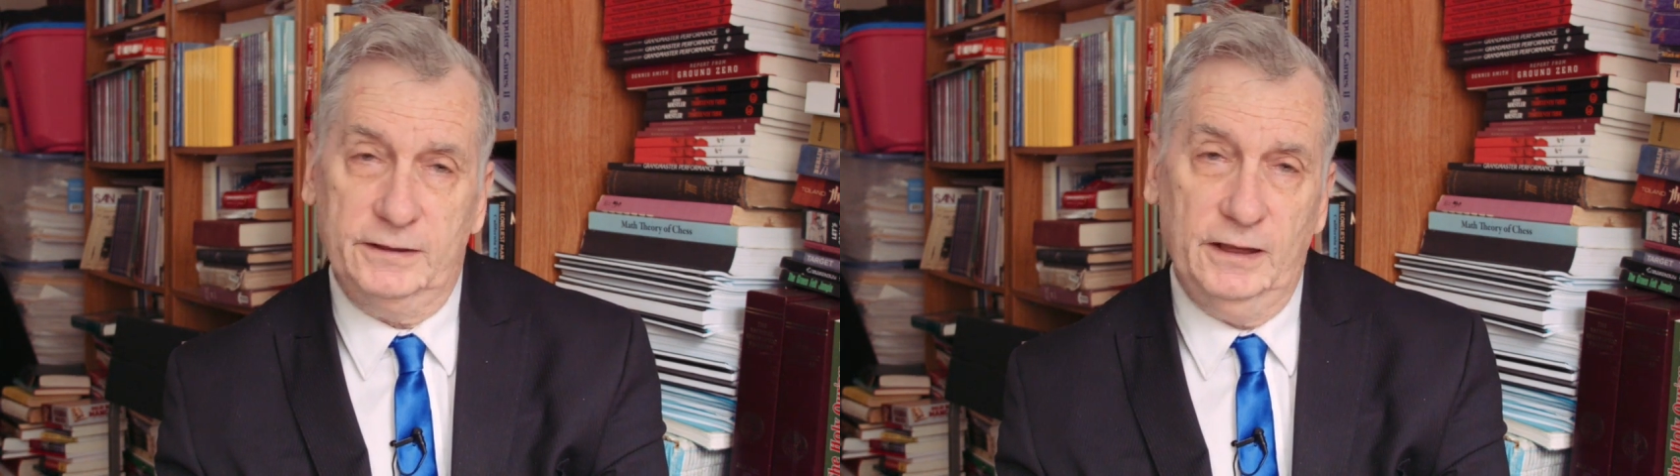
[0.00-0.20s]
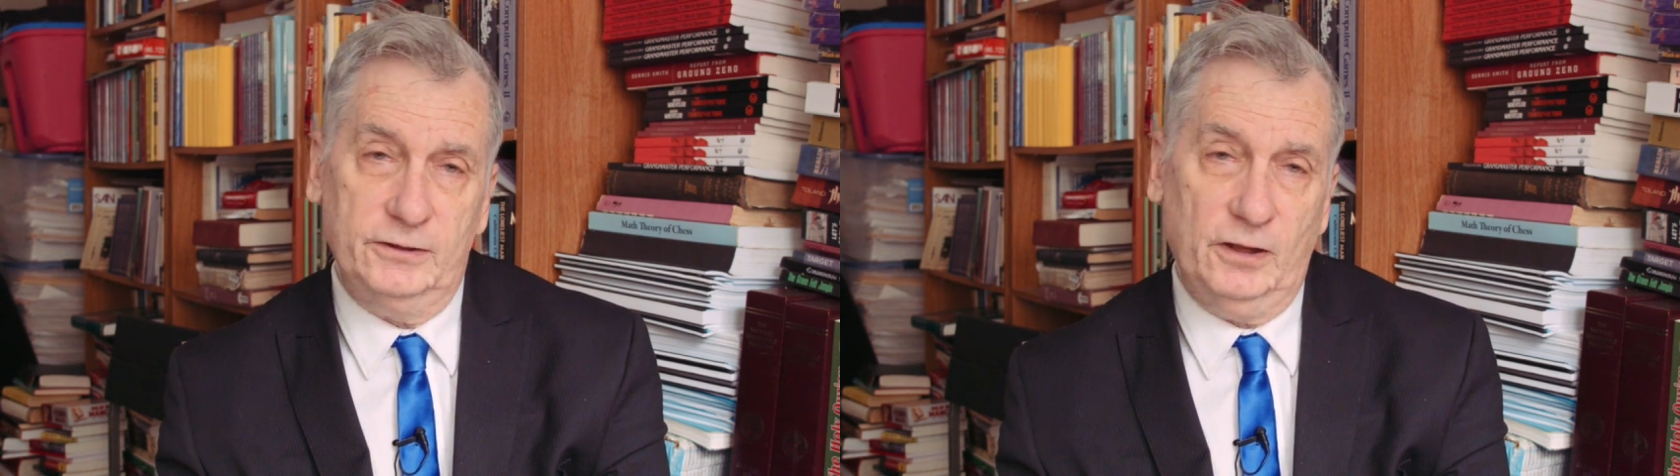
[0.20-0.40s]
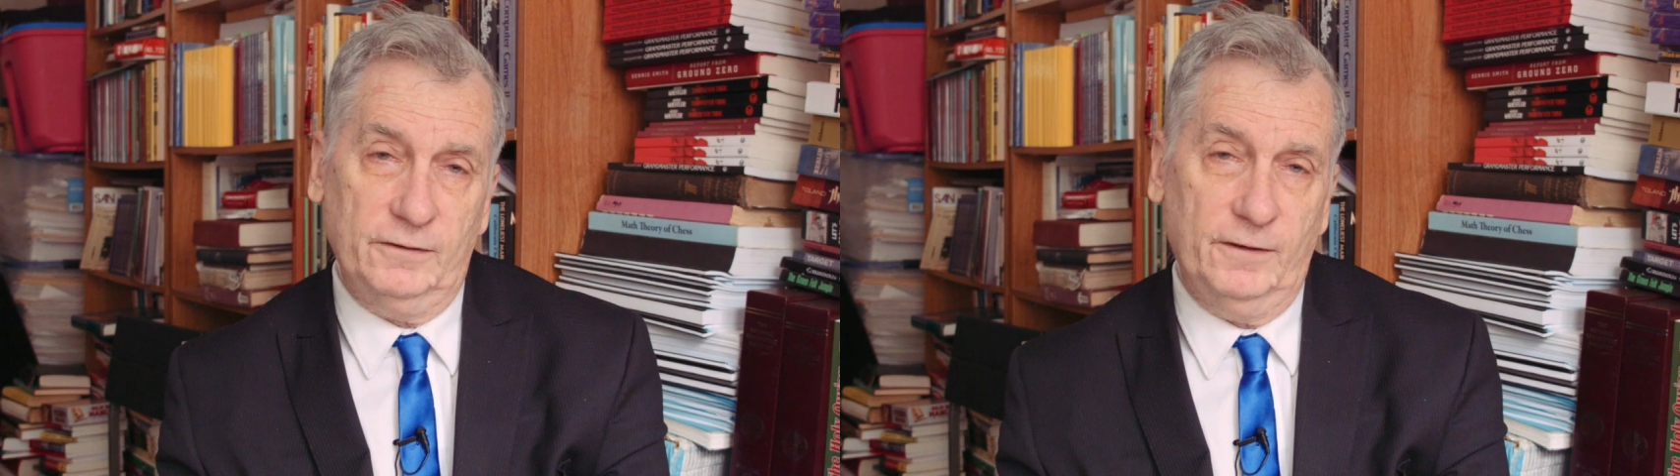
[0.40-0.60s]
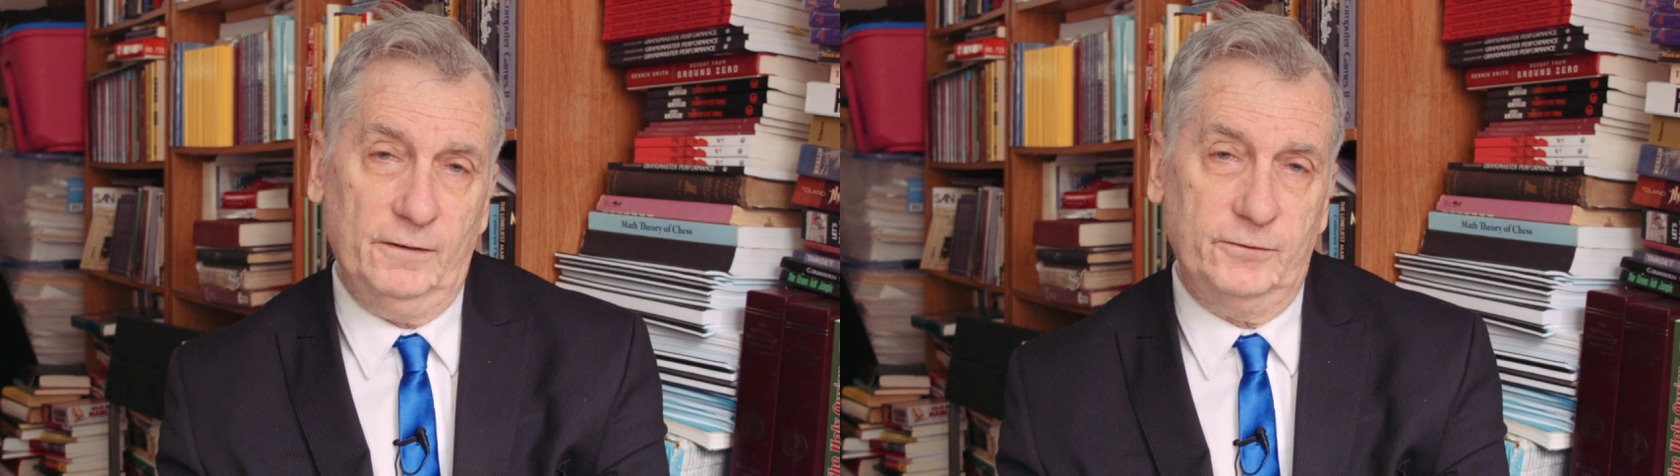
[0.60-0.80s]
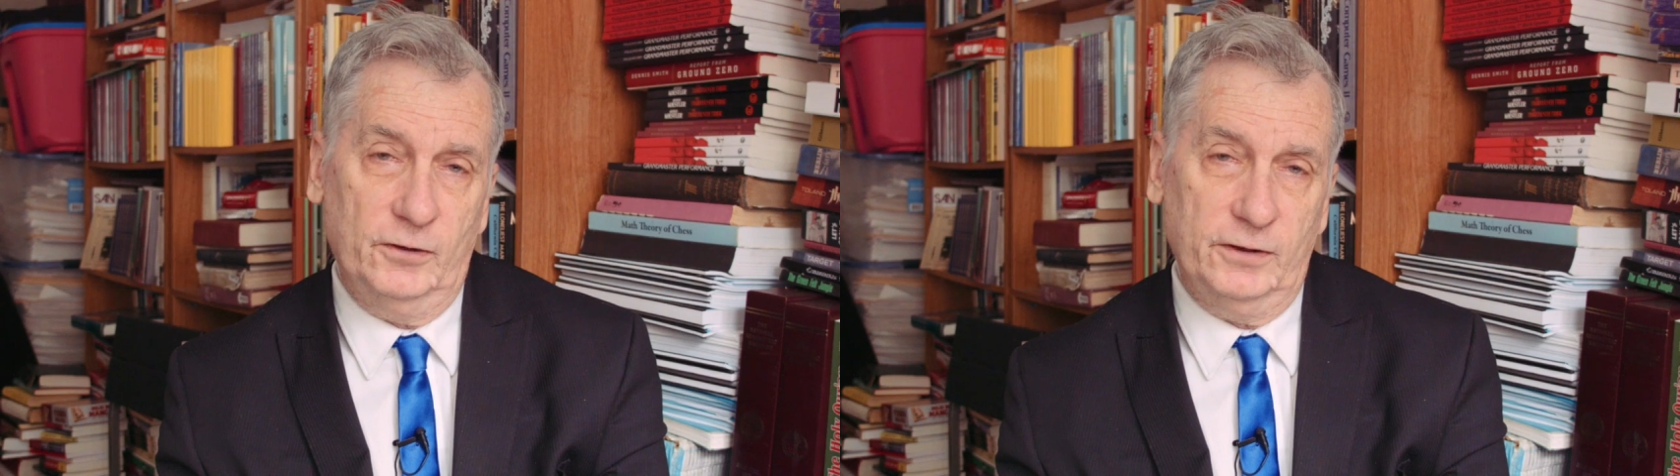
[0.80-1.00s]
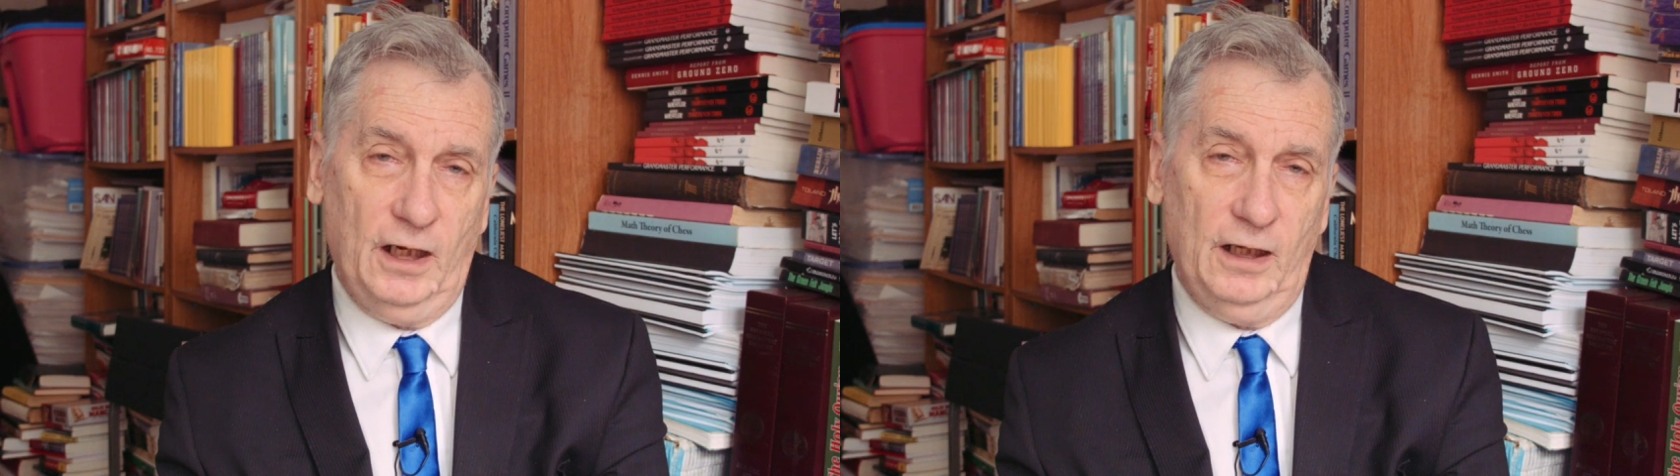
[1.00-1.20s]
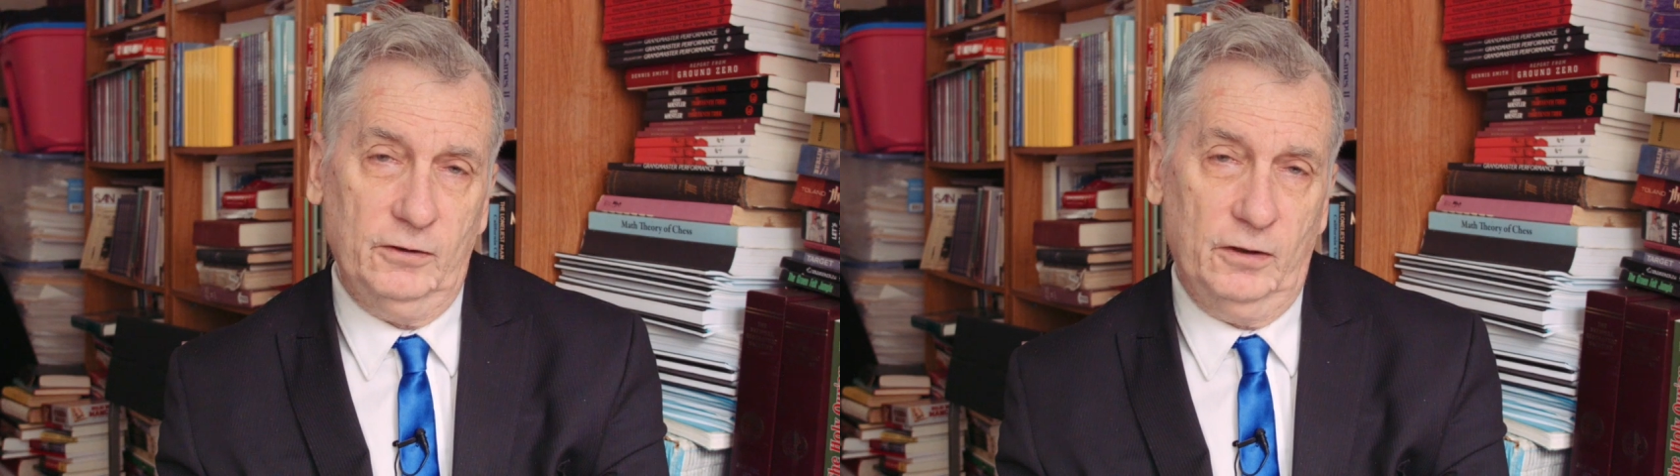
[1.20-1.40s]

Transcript: Chesaf Nafdur Da,